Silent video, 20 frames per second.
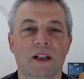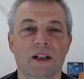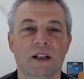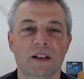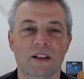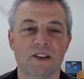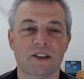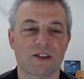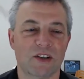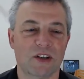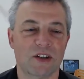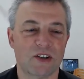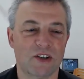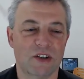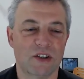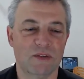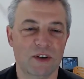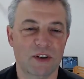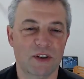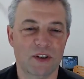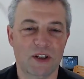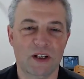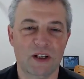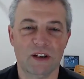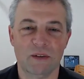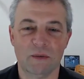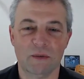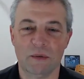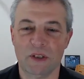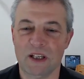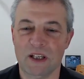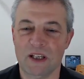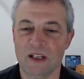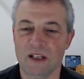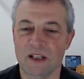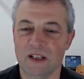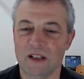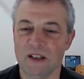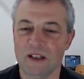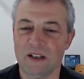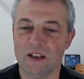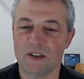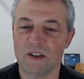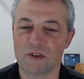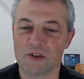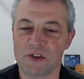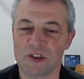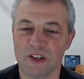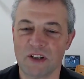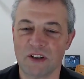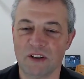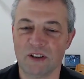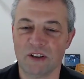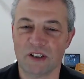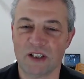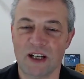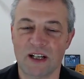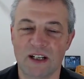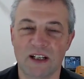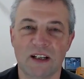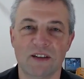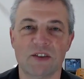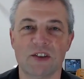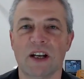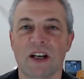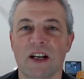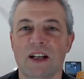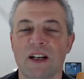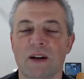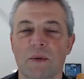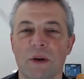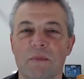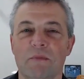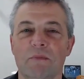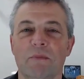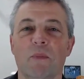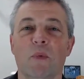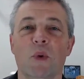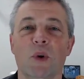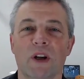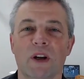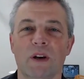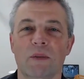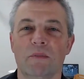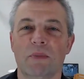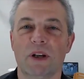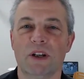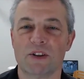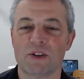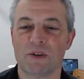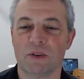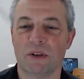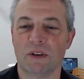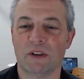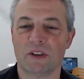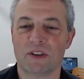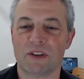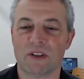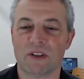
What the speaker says: This is actually really interesting to look at. It gives you an idea what a worn out ball joint looks